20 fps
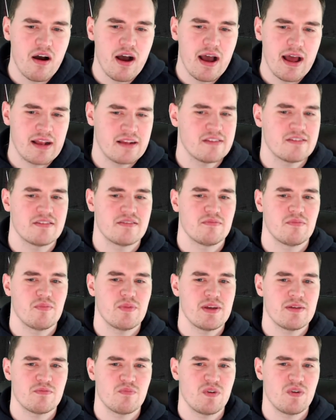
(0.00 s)
And
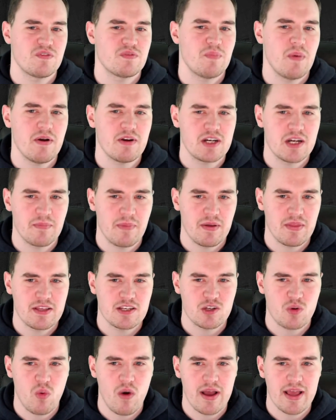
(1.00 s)
we've spoken about this
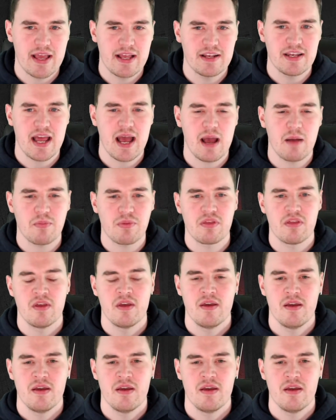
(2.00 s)
quite in depth